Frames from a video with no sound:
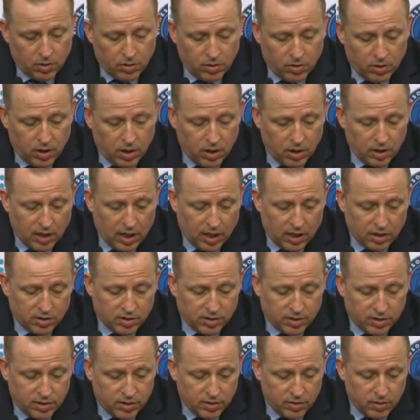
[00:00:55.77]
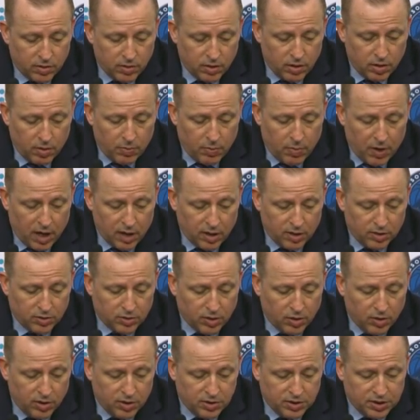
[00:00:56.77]
yeah, that's about as
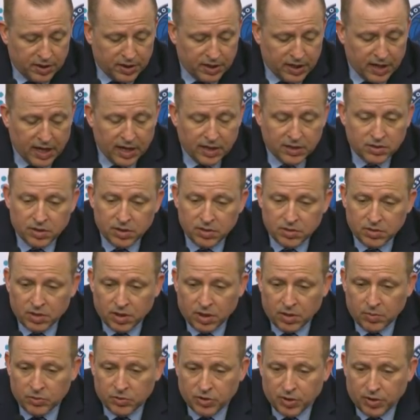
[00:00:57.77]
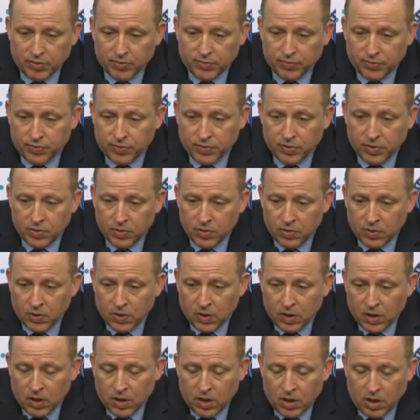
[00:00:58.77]
good as it gets in terms of
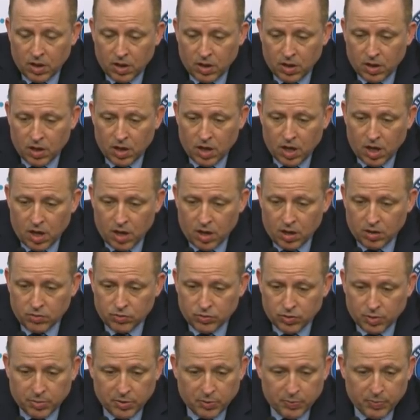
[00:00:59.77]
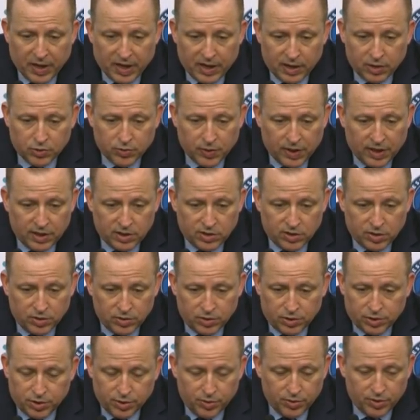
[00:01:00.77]
dribble
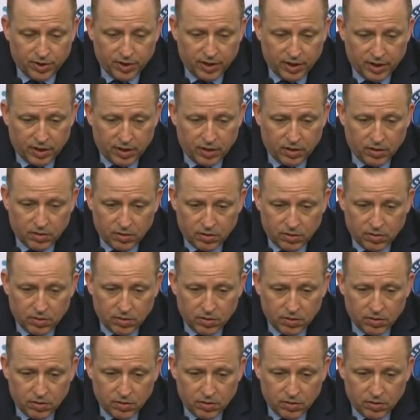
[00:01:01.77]
penetration, shooting,